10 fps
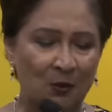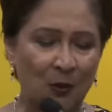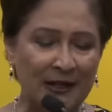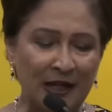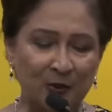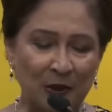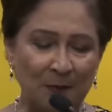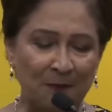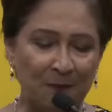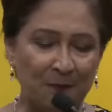whether it
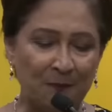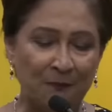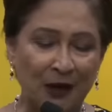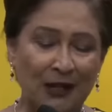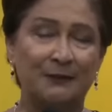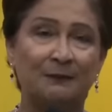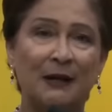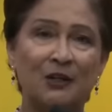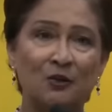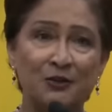will flood
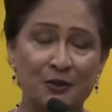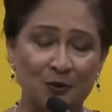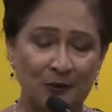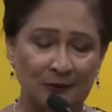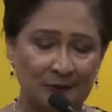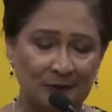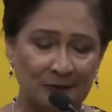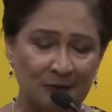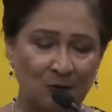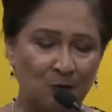by you soon,
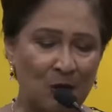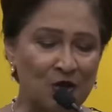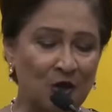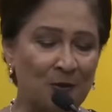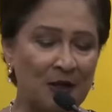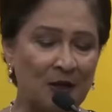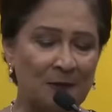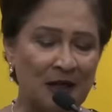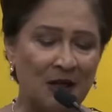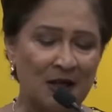wash away your
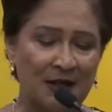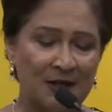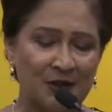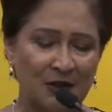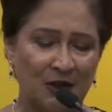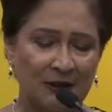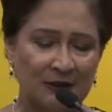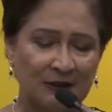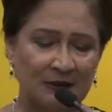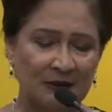belongings or not,
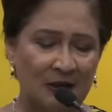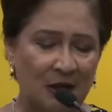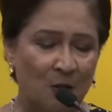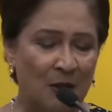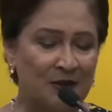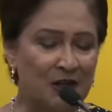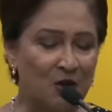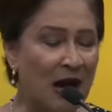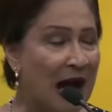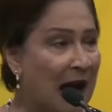whether
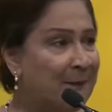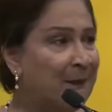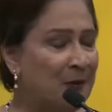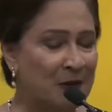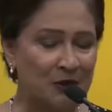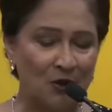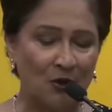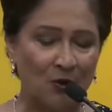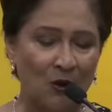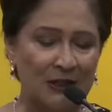you are happy with
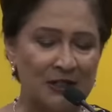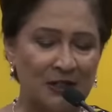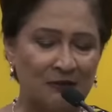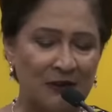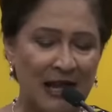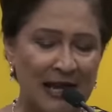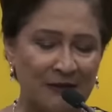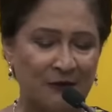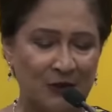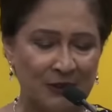your quality of
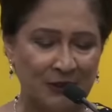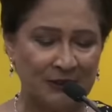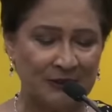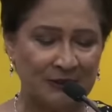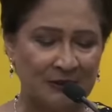life or not,